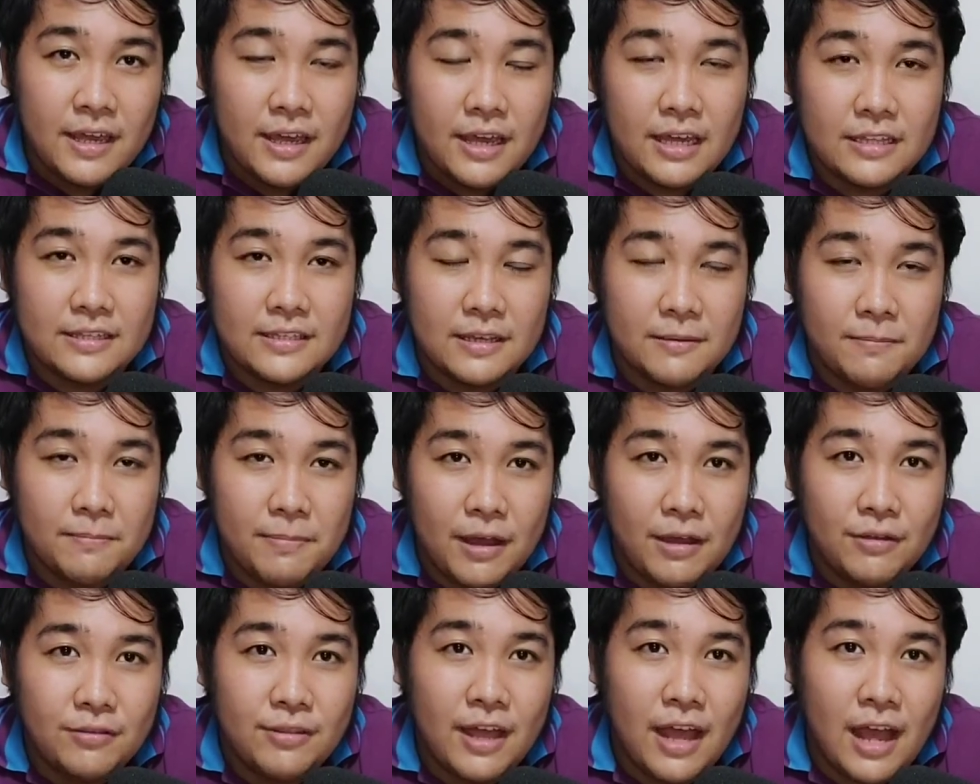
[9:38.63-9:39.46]
it's
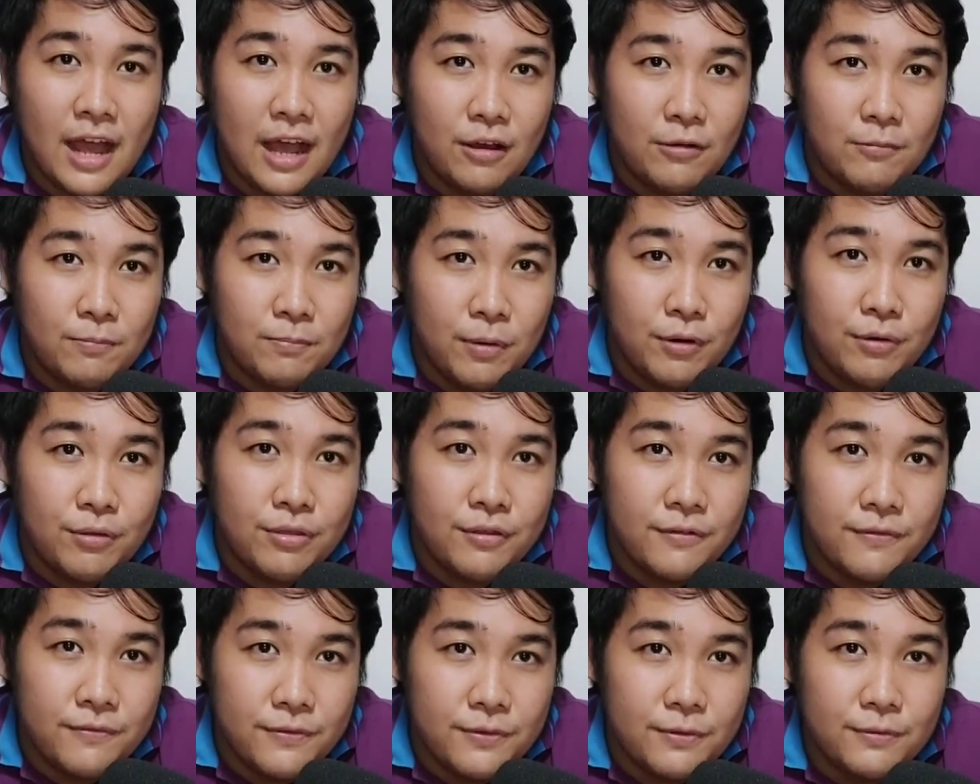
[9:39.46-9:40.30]
about how both
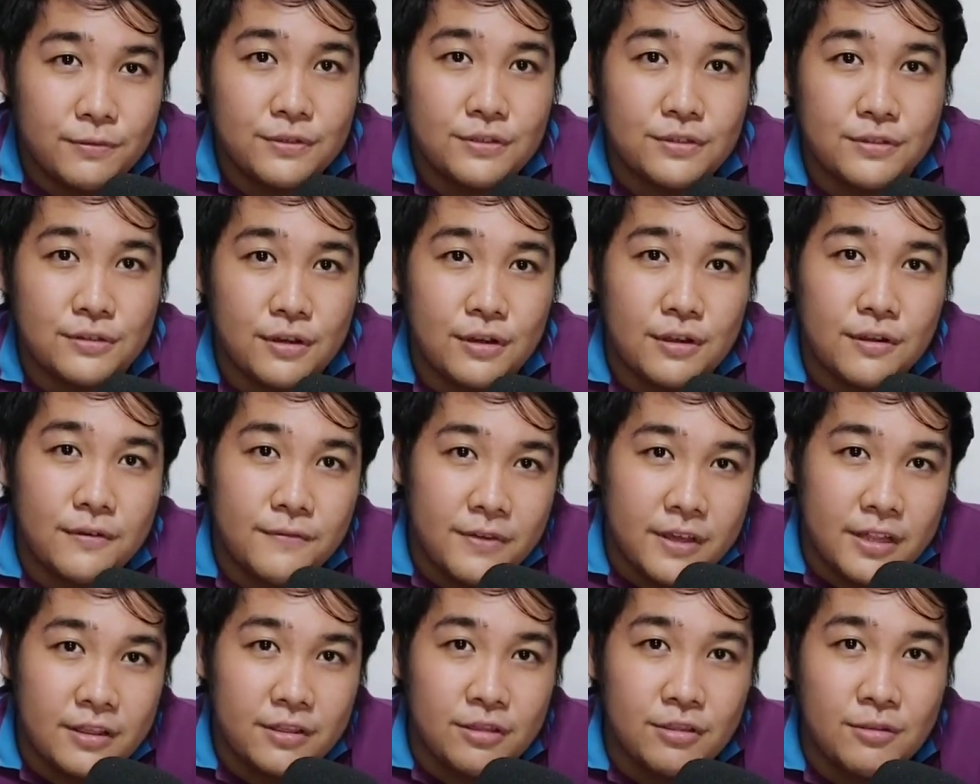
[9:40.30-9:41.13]
of you solve
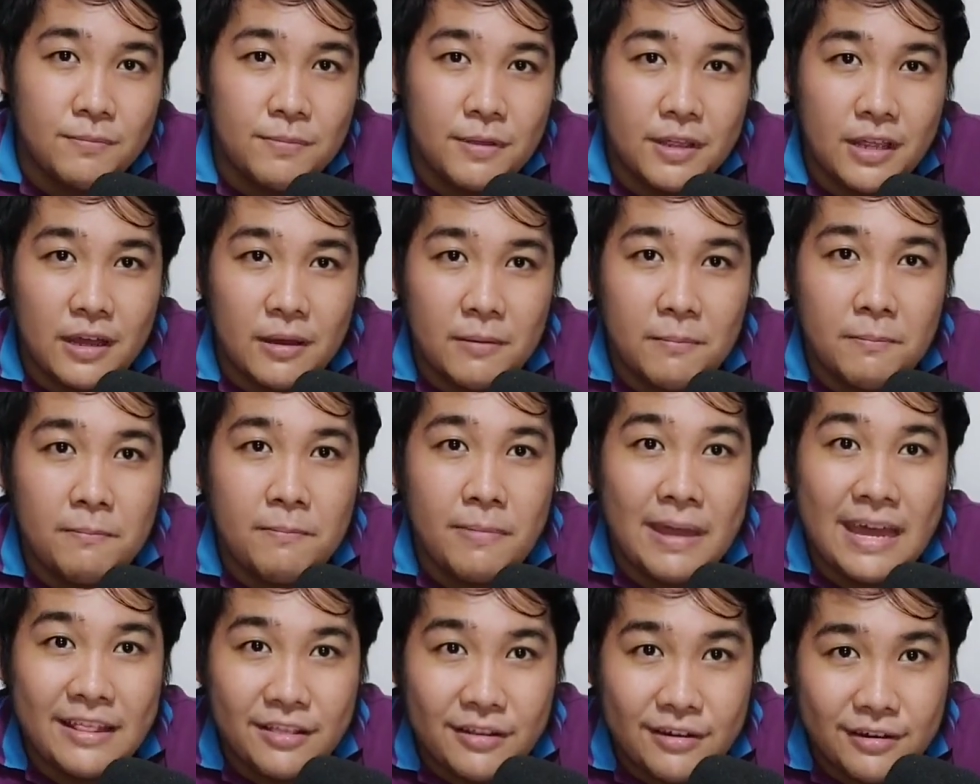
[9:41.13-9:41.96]
it to become
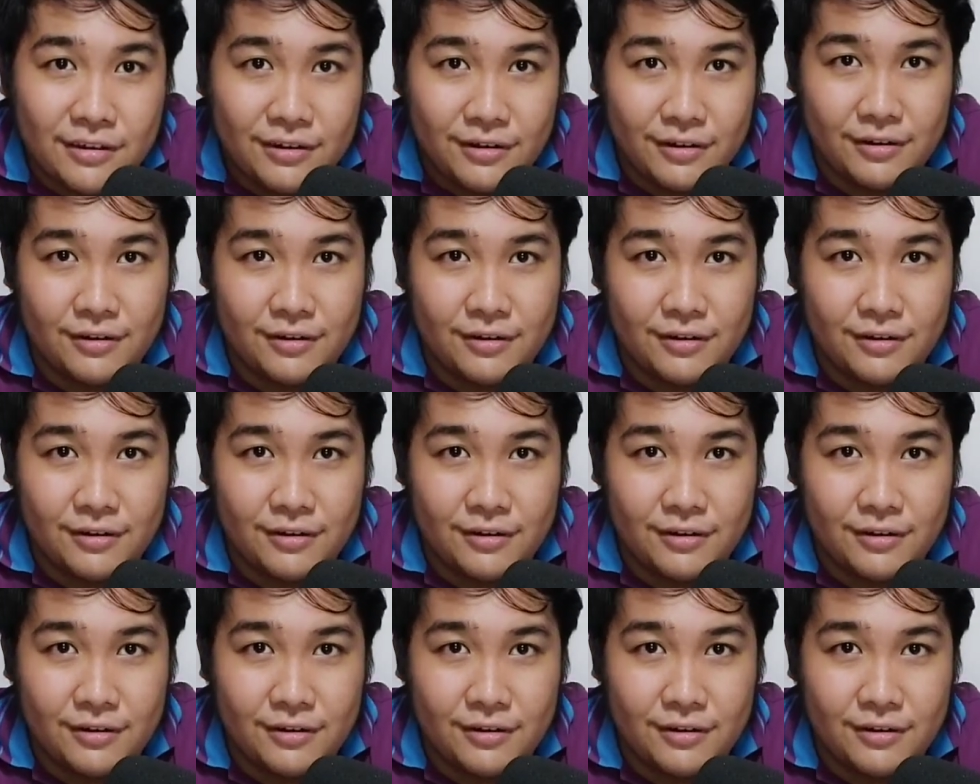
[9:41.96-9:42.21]
better.